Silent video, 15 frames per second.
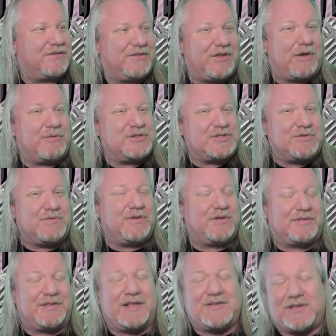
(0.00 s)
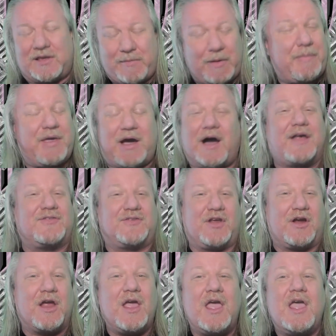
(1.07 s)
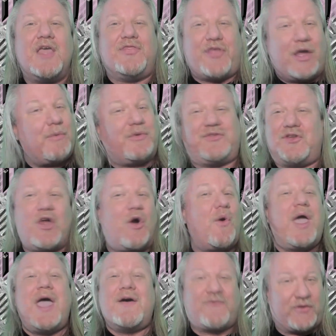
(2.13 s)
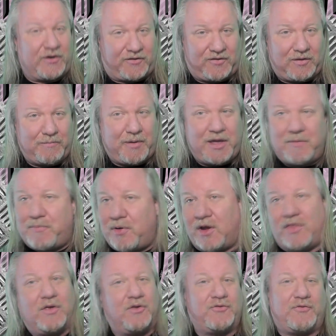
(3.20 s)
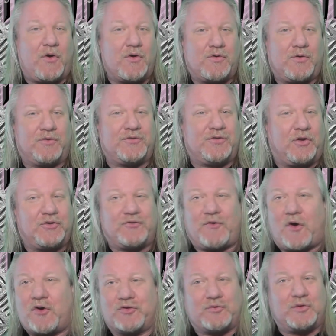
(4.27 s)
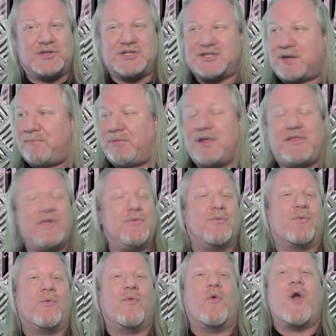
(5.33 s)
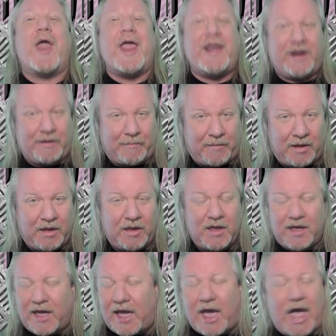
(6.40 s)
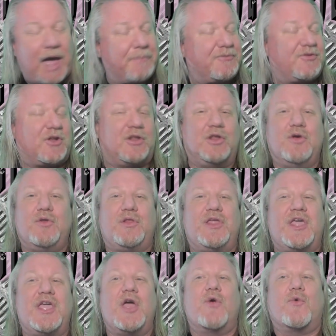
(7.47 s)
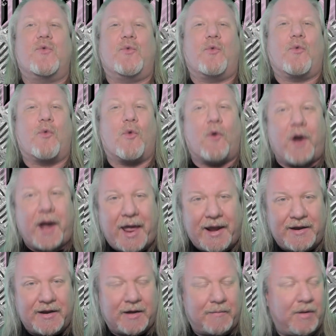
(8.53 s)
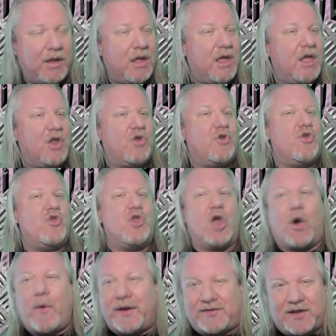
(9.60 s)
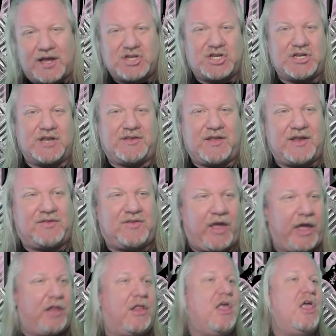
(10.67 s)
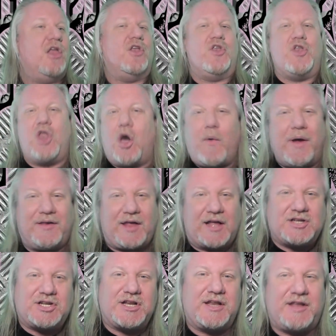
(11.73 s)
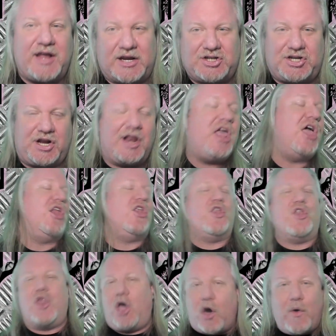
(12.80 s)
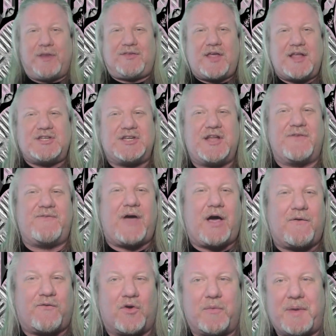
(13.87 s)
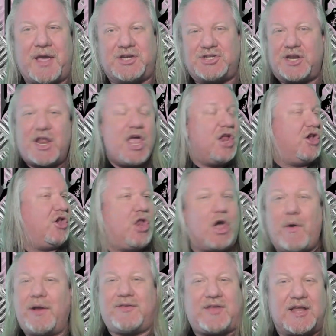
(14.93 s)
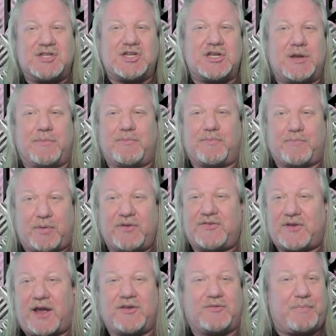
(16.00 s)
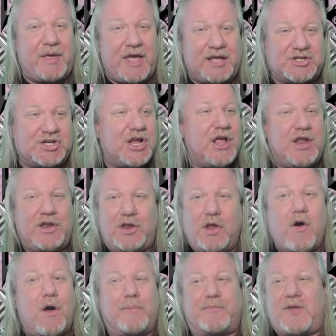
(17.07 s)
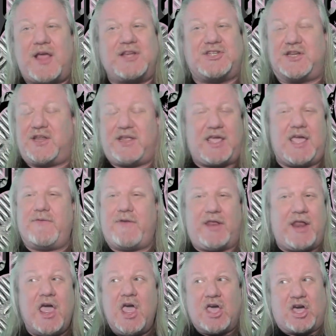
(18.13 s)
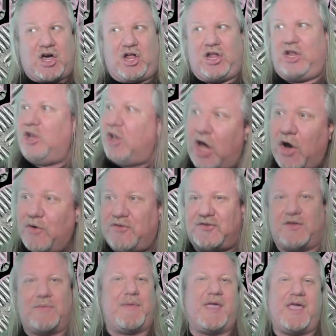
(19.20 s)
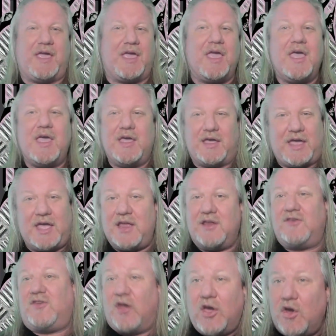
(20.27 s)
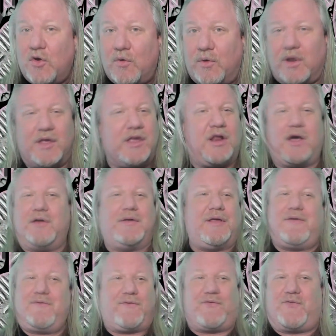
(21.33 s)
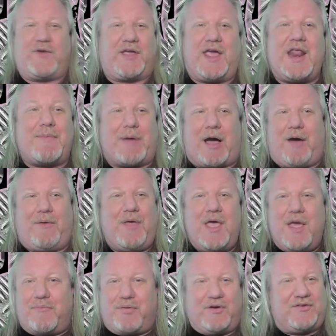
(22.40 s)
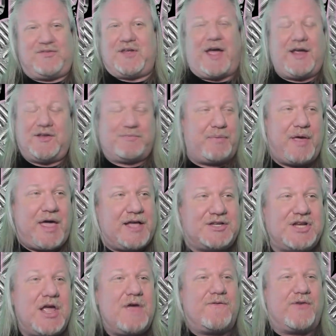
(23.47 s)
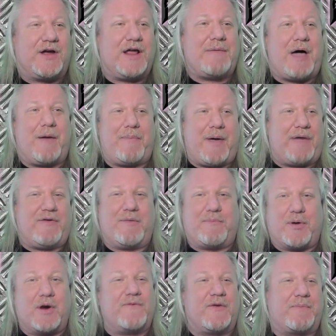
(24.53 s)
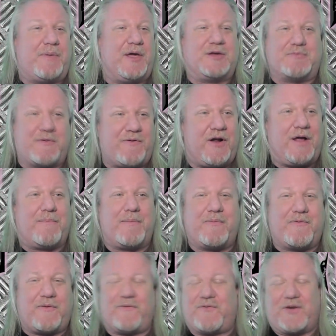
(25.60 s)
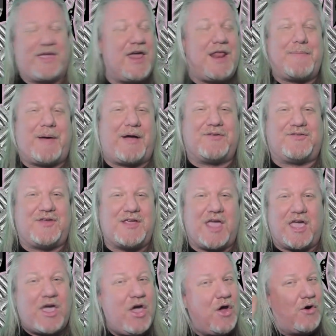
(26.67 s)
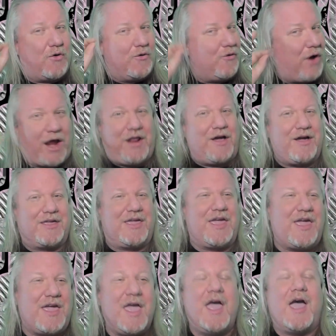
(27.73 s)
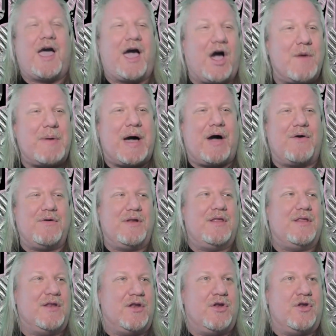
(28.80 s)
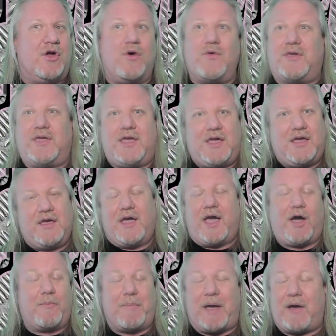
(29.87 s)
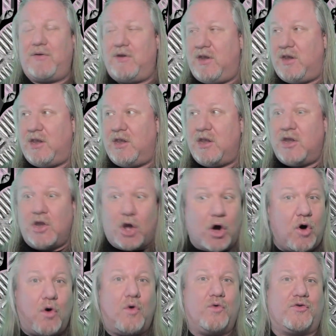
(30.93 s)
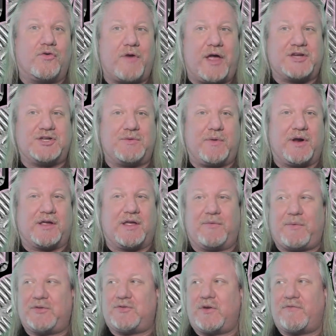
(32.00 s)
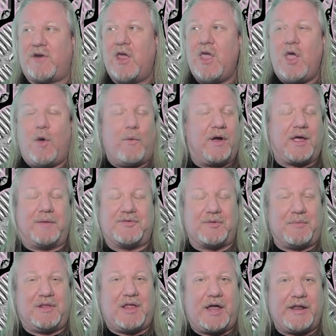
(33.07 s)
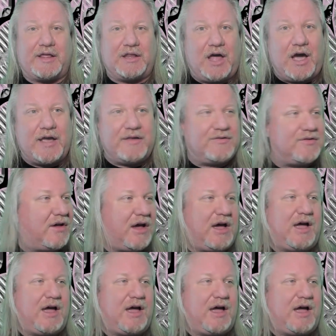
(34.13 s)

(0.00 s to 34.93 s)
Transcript: can we be honest here? There was no effort being put in those vocals. Those vocals were just completely random. Absolutely random. No attention to detail. No attention to diction. No attention to vowel formation. No attention to precise pitch. No attention to even close to being in tune. You know, forget about precise pitch. Forget about having perfect pitch. Forget about singing right on key. How about no key? How about no direction whatsoever when it comes to melodic lines?